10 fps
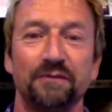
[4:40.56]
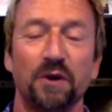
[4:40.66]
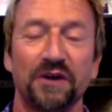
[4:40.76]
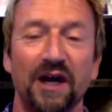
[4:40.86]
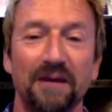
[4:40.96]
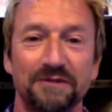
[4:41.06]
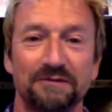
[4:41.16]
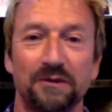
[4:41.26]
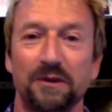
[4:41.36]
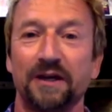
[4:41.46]
What I was
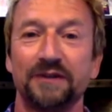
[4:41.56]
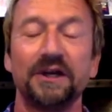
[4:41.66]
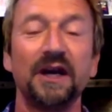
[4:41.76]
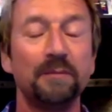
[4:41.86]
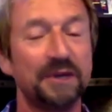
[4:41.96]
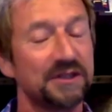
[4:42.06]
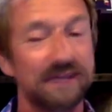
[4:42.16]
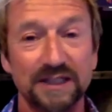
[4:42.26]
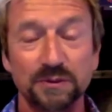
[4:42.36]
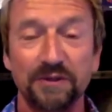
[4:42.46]
required, because
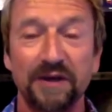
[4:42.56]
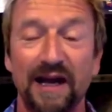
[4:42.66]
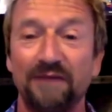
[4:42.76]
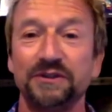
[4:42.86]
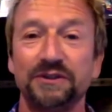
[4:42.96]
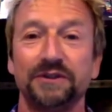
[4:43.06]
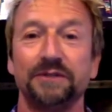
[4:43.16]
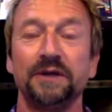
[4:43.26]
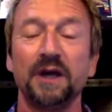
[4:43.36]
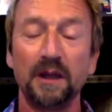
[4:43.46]
that's what you have to
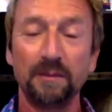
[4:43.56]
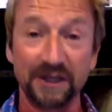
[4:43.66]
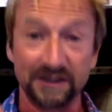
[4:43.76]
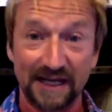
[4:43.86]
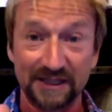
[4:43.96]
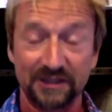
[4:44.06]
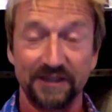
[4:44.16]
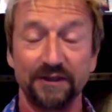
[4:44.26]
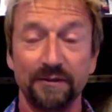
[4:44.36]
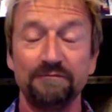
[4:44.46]
do. Because
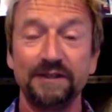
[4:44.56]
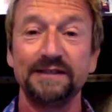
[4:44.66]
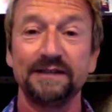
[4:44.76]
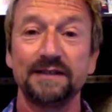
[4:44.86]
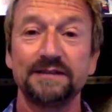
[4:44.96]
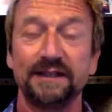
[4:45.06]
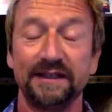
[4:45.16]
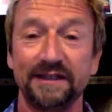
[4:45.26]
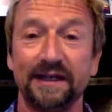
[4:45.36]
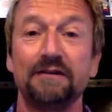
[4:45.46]
actually, you know what it really does?
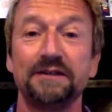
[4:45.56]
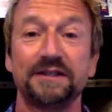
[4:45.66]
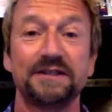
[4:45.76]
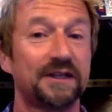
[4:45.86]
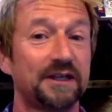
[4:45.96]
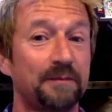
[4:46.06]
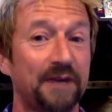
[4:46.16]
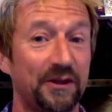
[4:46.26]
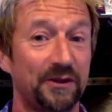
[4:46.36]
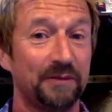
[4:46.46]
It encourages
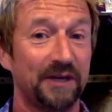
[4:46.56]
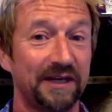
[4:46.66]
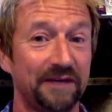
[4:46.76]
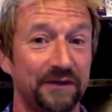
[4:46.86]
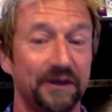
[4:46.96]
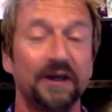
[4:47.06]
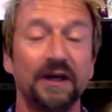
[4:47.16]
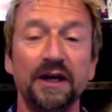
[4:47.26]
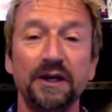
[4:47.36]
psychopathic behavior.